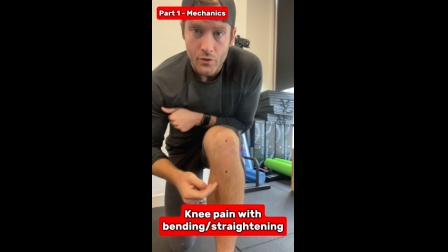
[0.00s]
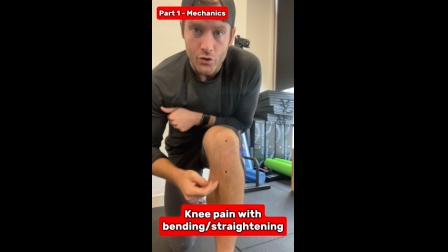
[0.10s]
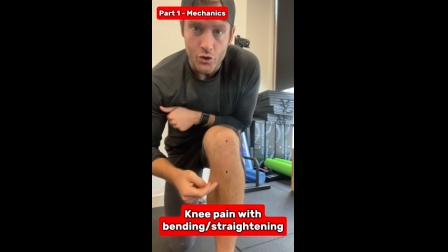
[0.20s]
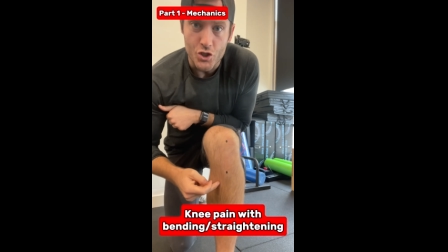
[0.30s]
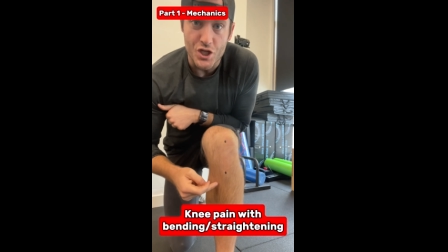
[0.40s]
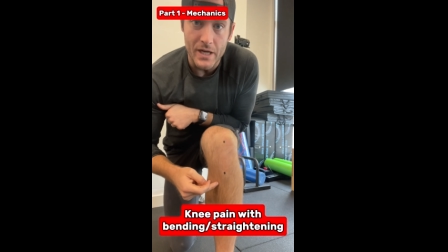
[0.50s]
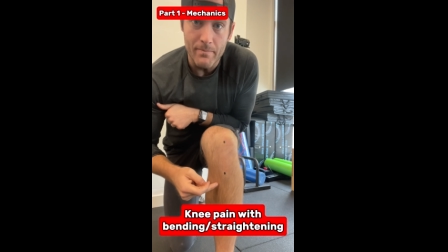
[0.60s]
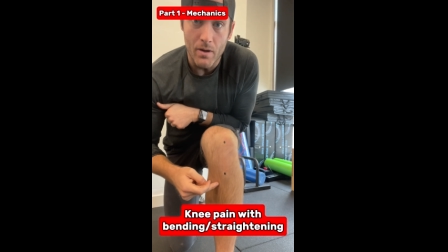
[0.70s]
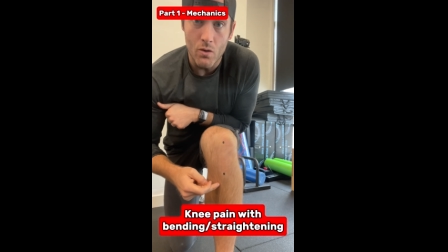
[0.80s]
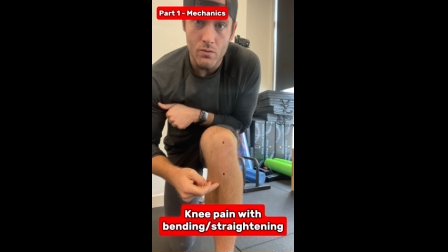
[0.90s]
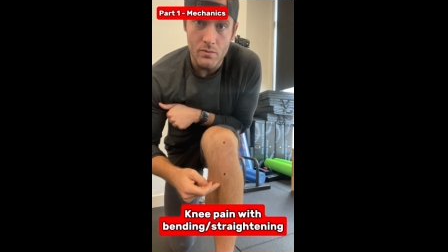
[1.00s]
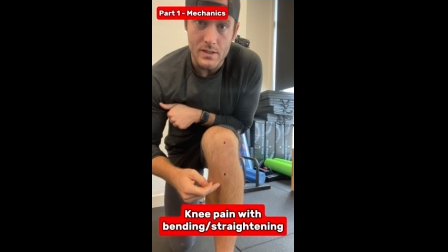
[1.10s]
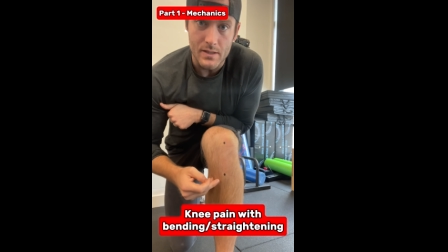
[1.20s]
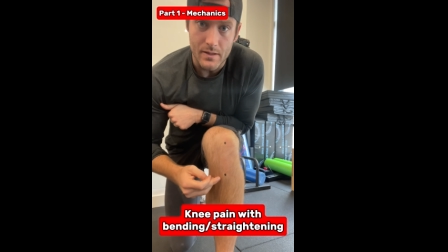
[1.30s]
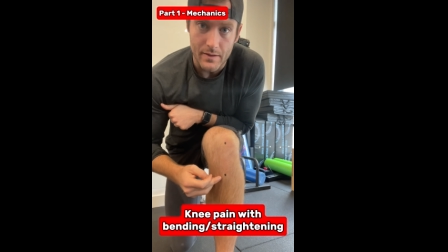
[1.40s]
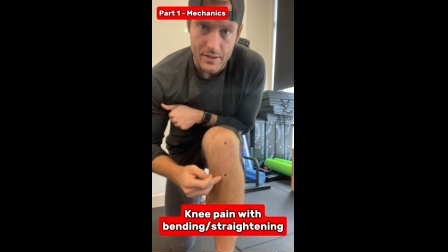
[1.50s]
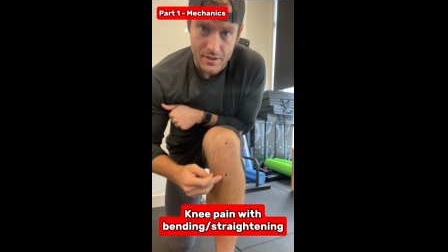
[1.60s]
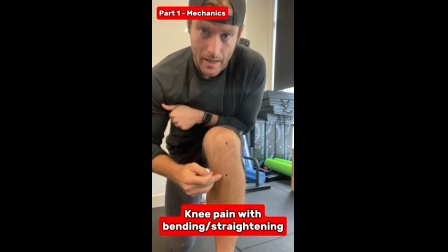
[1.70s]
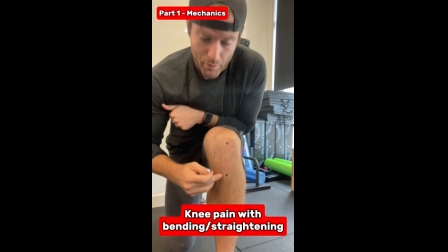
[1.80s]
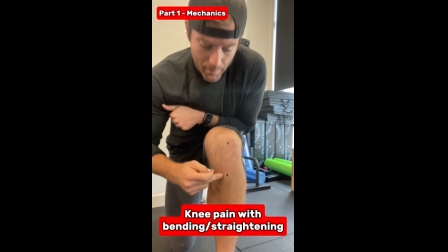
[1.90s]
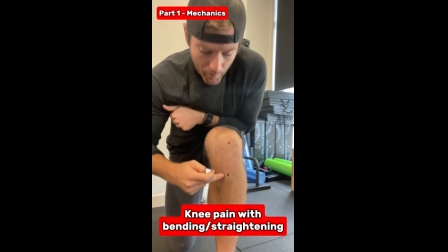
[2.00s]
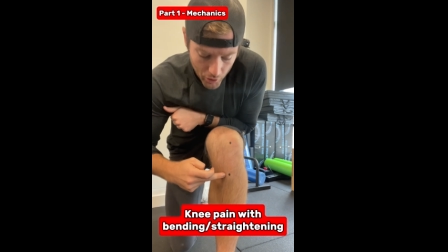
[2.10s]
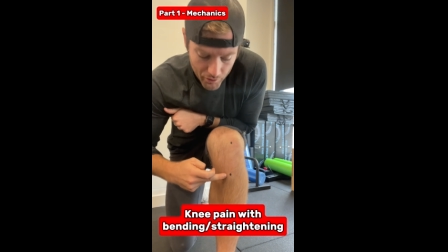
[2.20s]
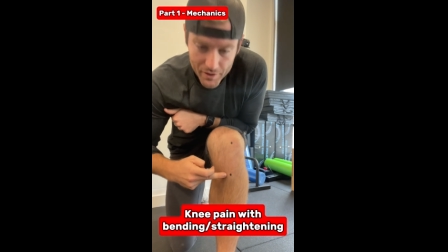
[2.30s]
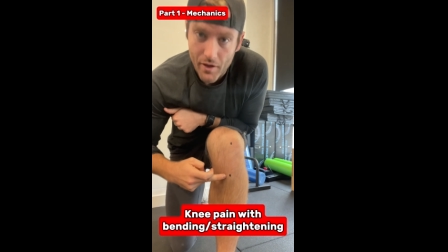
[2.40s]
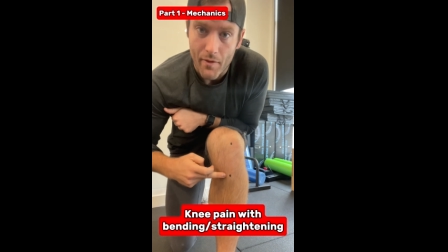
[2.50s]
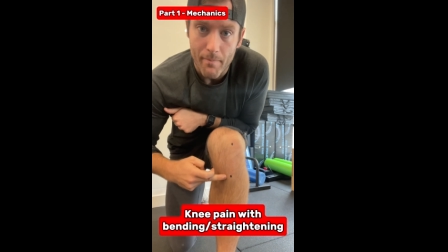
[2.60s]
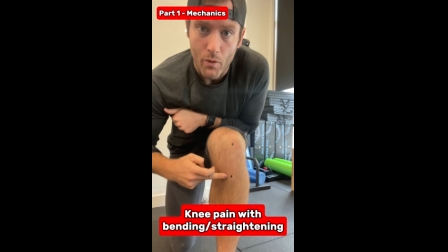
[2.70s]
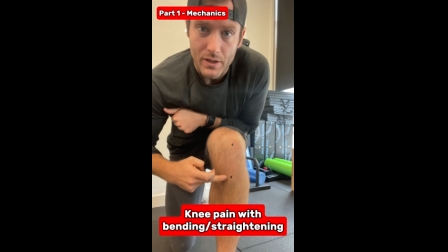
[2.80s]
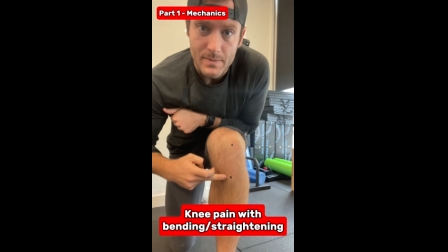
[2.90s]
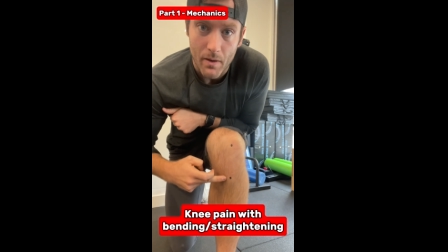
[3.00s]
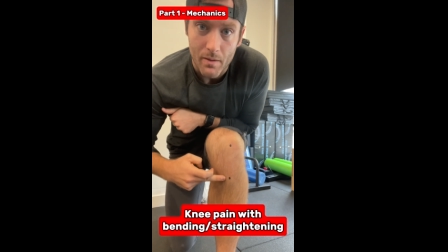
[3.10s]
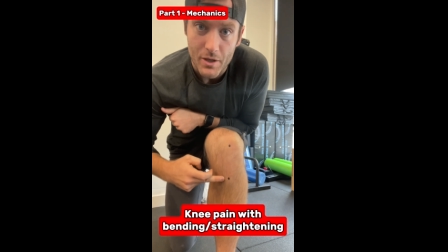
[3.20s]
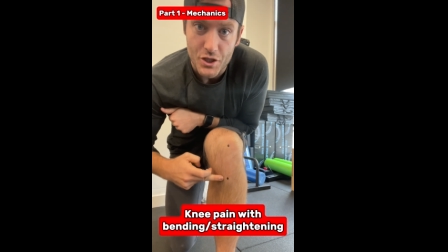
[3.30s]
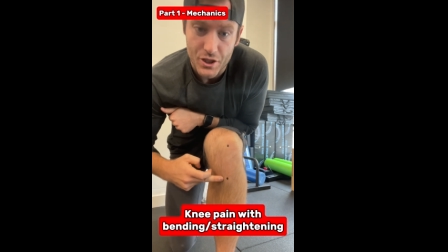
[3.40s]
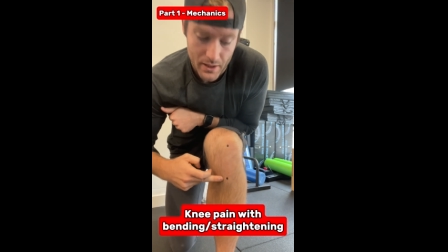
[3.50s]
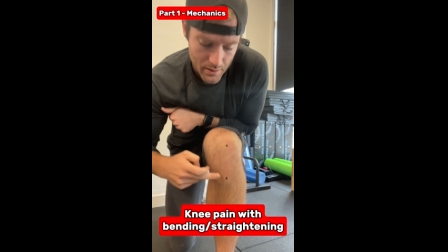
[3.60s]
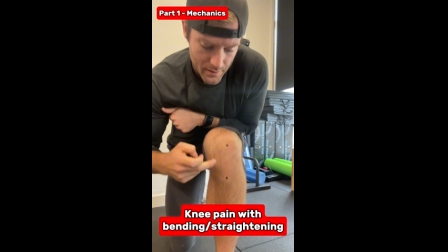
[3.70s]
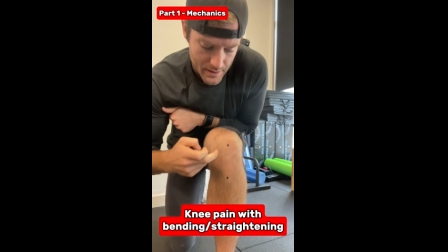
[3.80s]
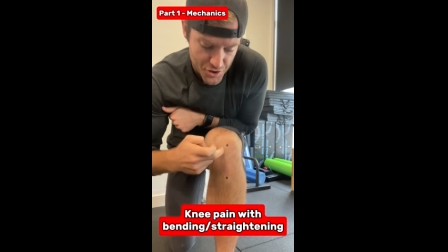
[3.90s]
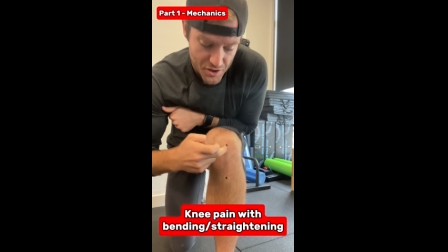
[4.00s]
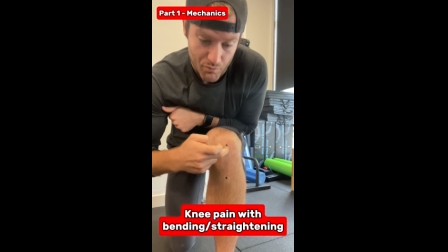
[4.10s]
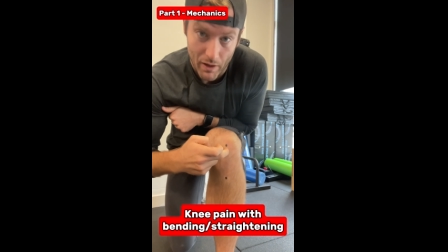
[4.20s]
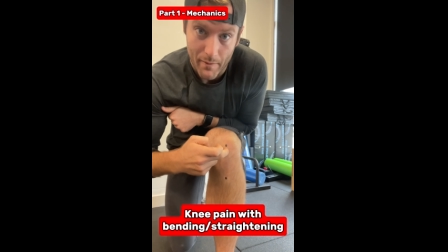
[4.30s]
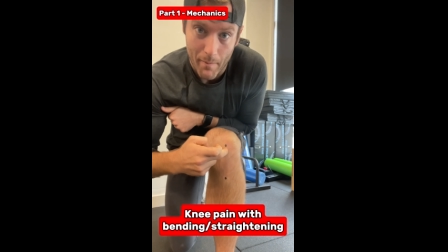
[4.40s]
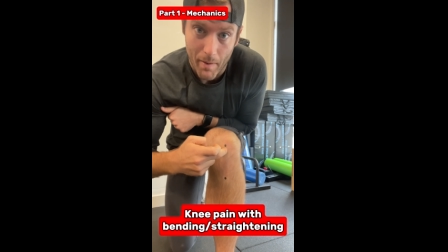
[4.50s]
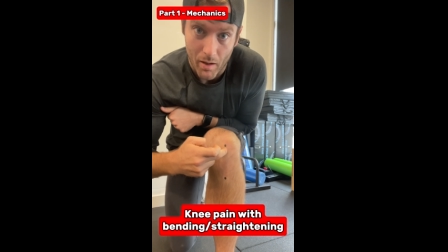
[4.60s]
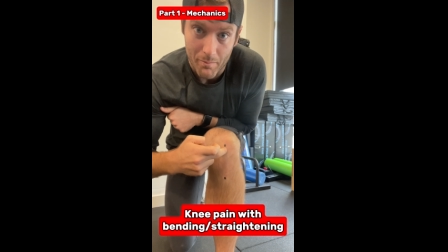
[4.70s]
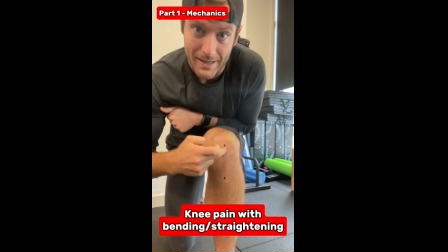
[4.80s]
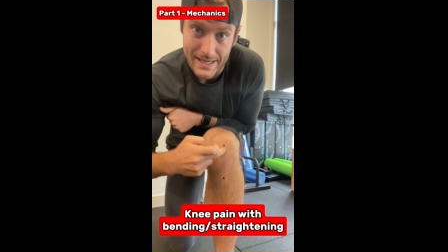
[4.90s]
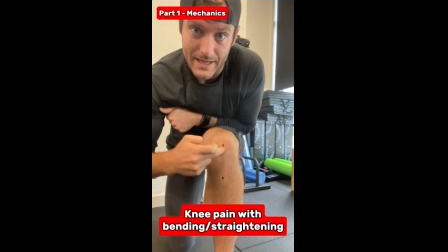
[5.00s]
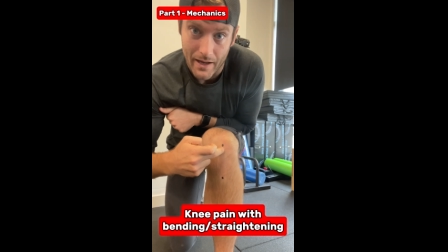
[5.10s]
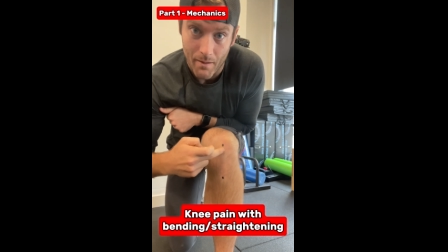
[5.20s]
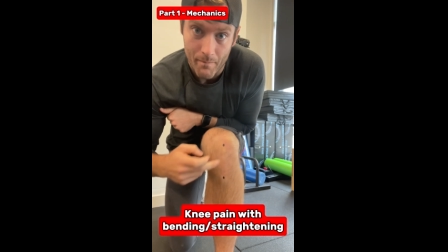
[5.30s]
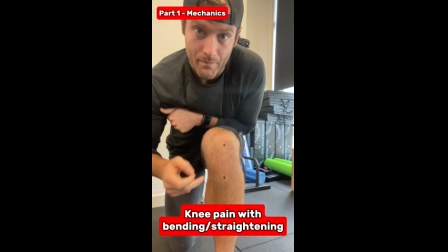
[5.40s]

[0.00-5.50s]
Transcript: your shin bone, this is I put a marker on the bony spot of my shin. This is just right on the bottom of my kneecap.